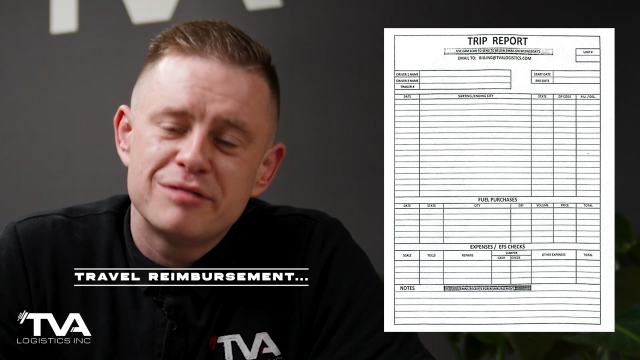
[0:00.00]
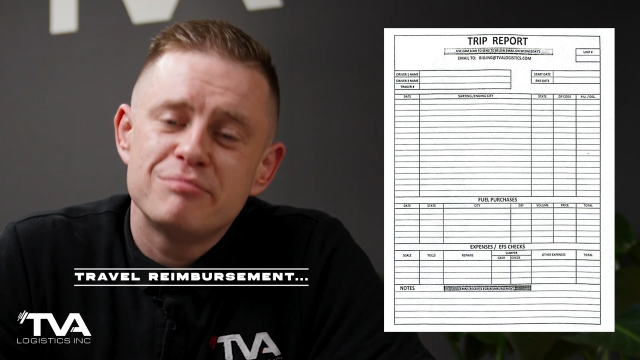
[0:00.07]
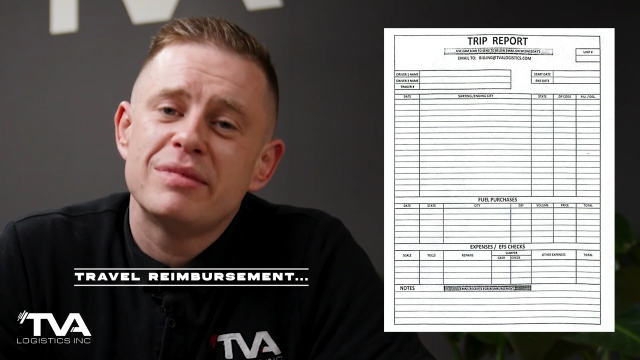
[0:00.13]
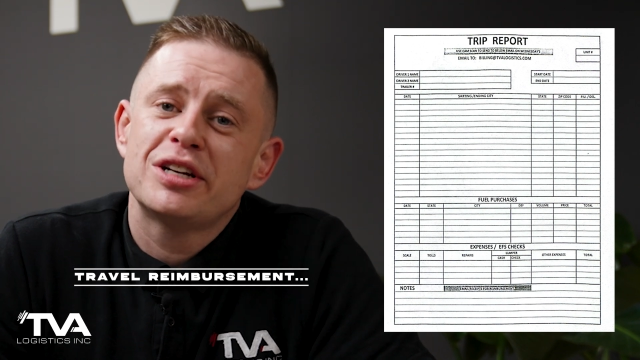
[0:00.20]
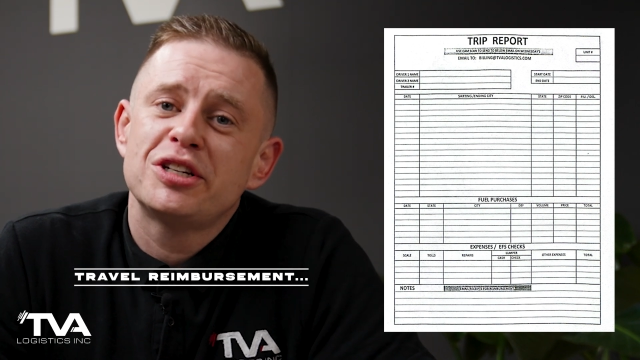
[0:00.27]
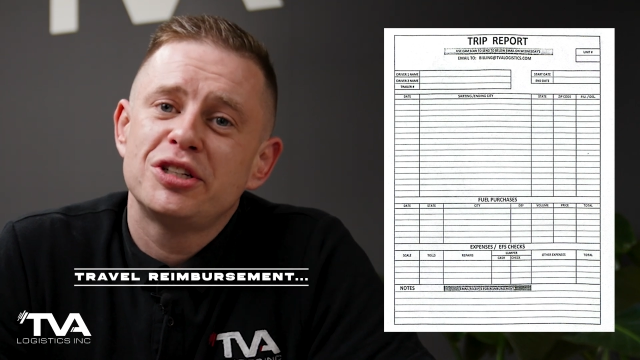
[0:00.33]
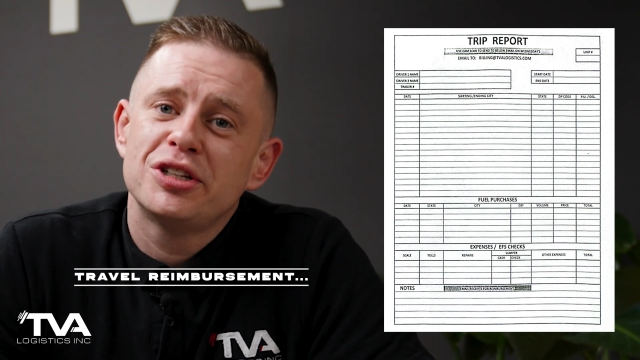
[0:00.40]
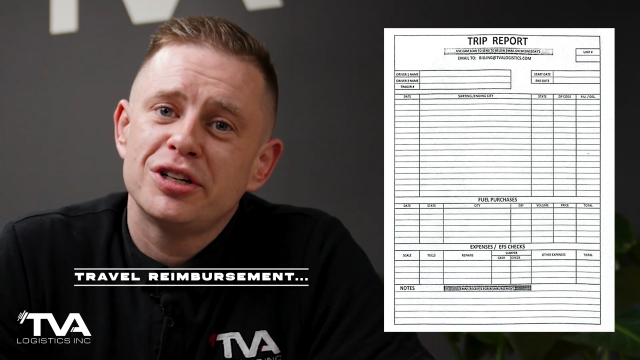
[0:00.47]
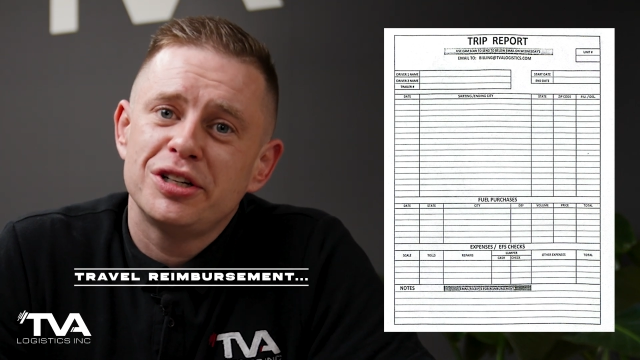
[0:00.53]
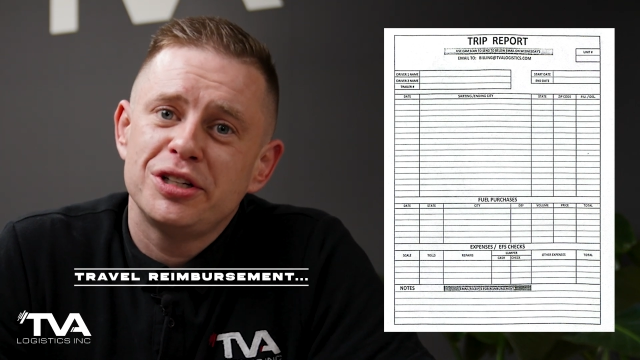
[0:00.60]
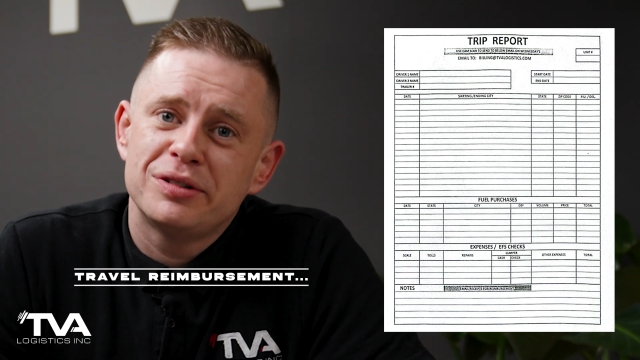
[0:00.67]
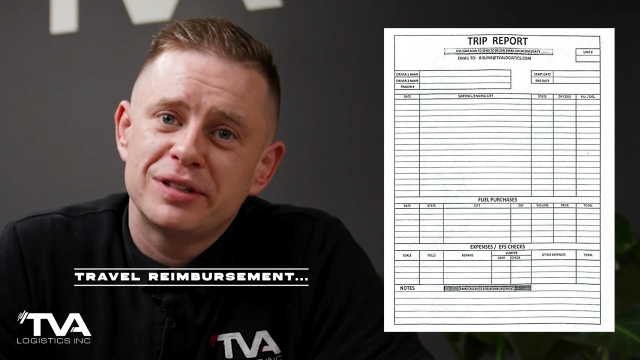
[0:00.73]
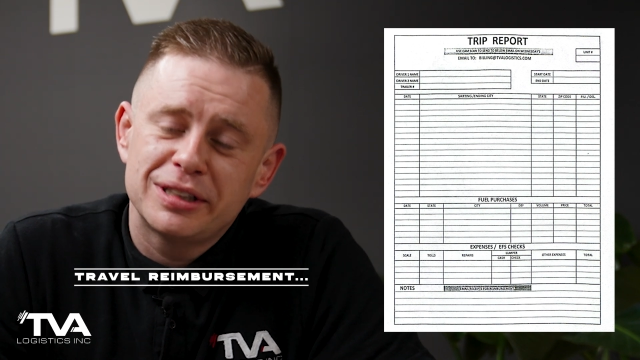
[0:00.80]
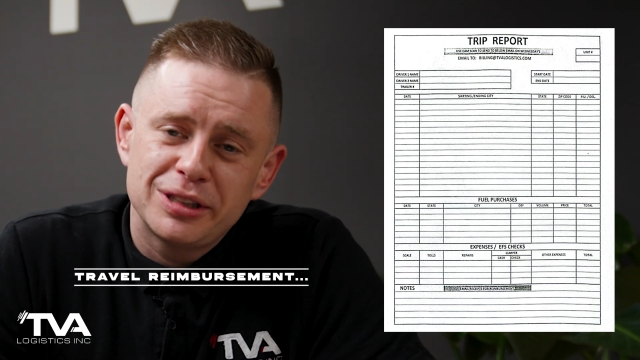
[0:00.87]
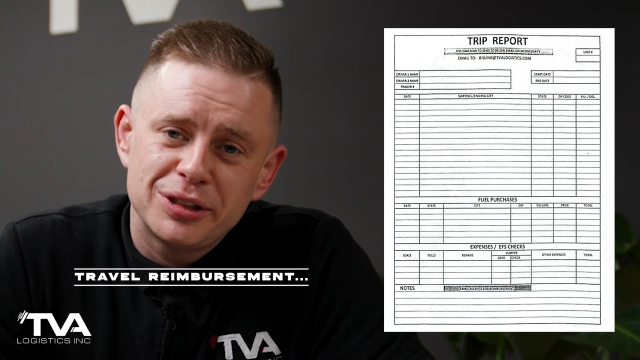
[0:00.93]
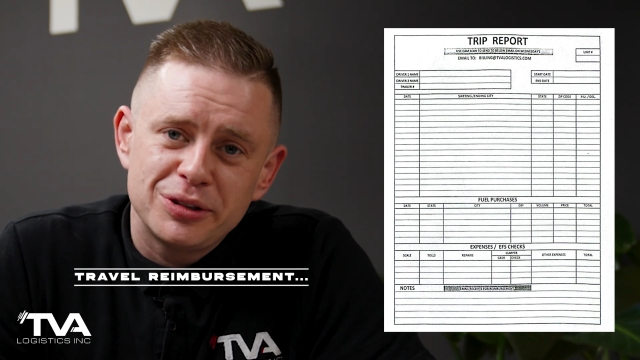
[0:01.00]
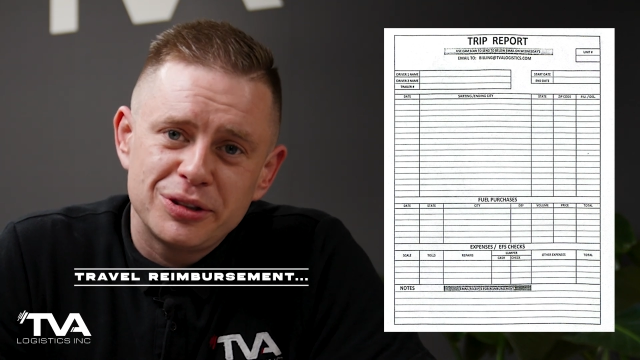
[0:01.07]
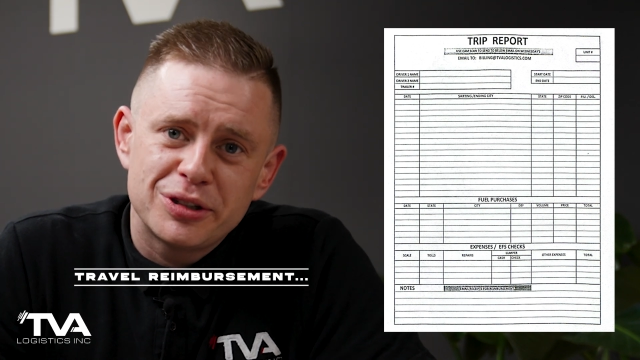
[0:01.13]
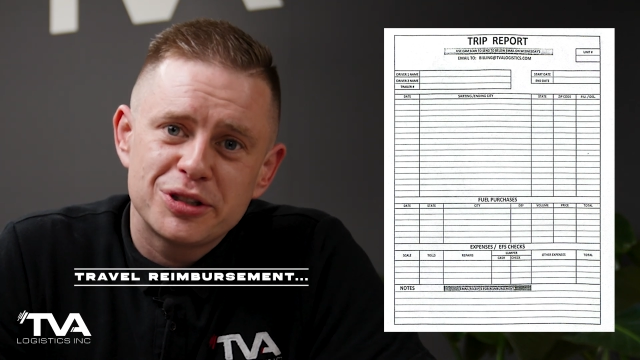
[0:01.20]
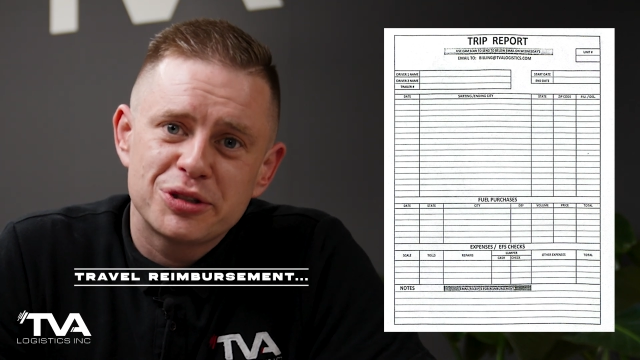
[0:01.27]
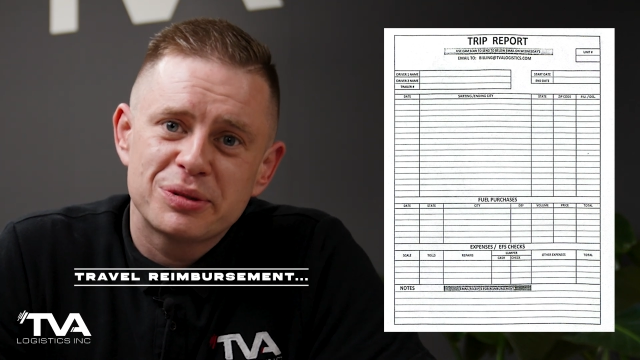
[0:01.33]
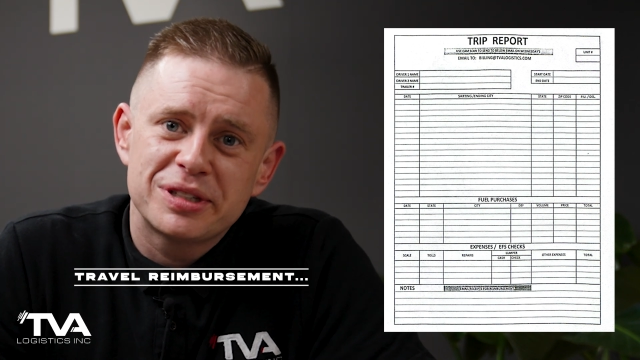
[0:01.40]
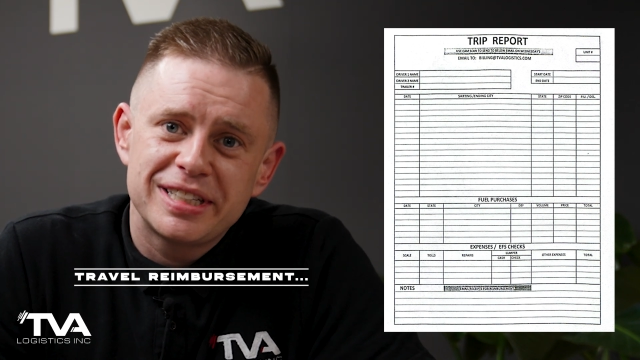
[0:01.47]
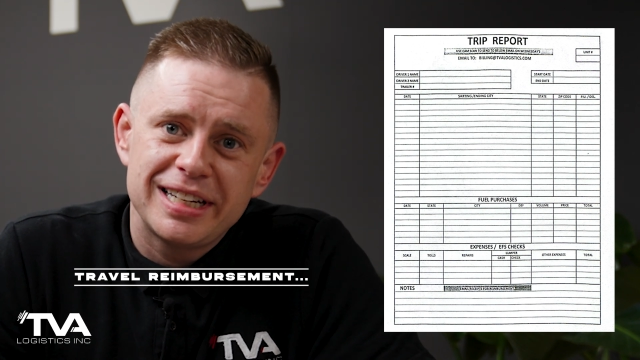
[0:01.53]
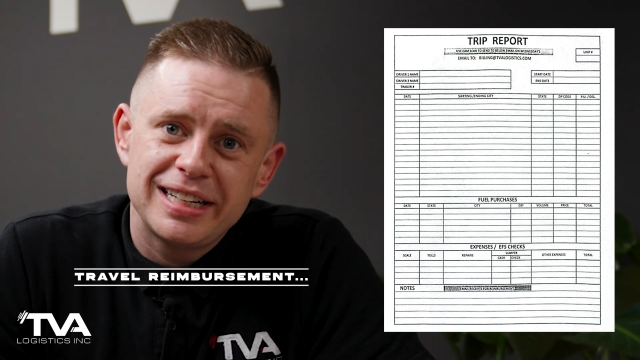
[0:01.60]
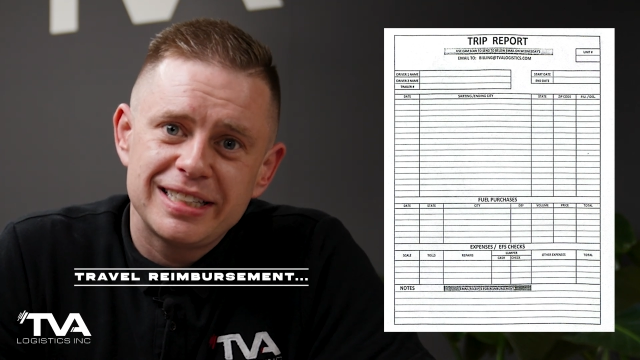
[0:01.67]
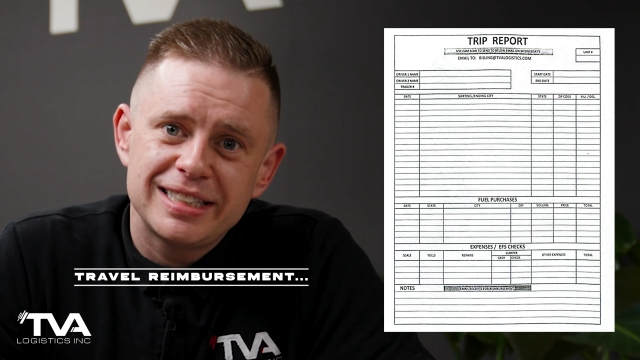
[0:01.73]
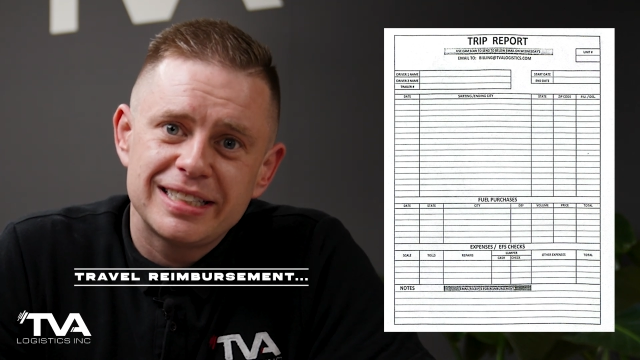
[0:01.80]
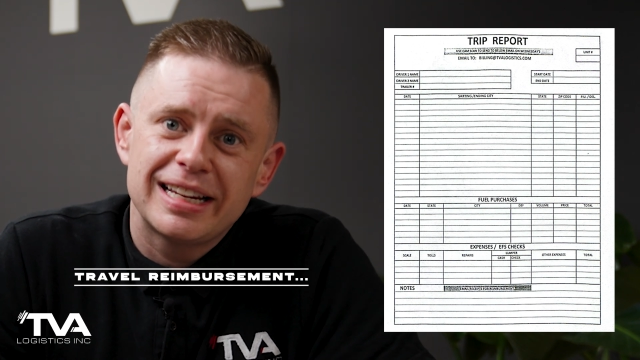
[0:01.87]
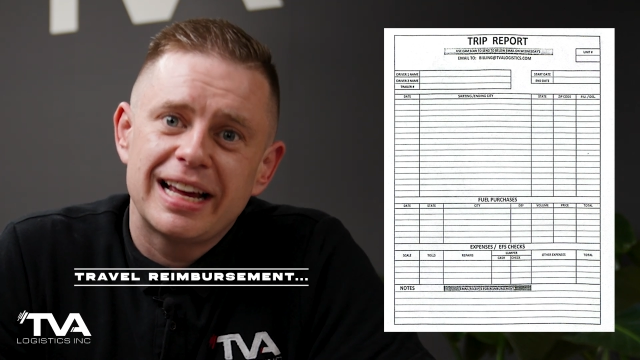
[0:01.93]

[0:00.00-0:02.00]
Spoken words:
Make sure you include those receipts